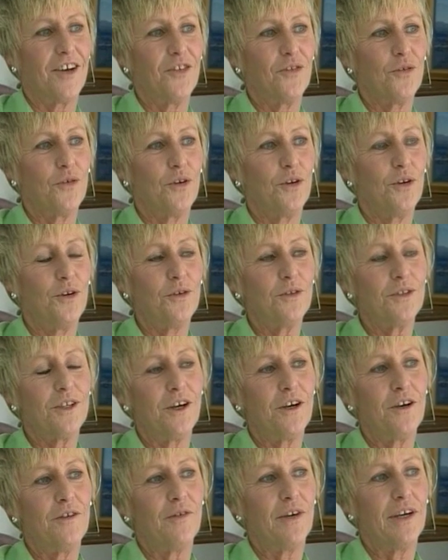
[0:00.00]
I sort of looked
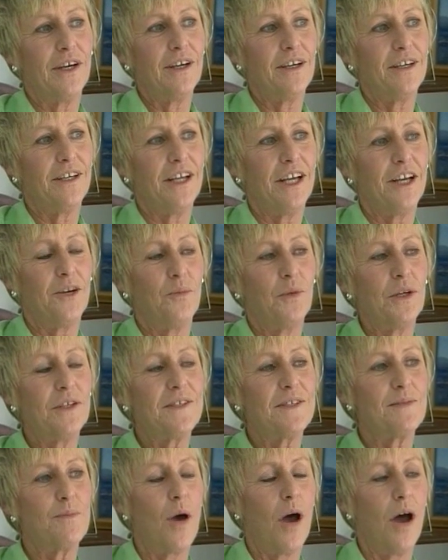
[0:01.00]
over and he had a
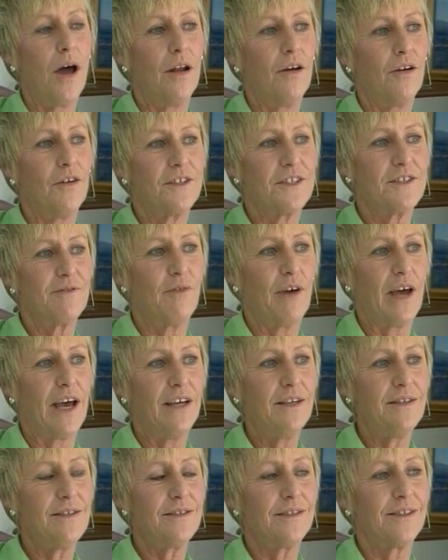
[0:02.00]
big smile on his
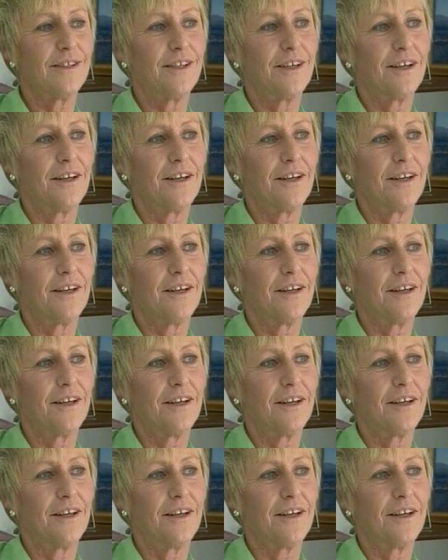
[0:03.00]
face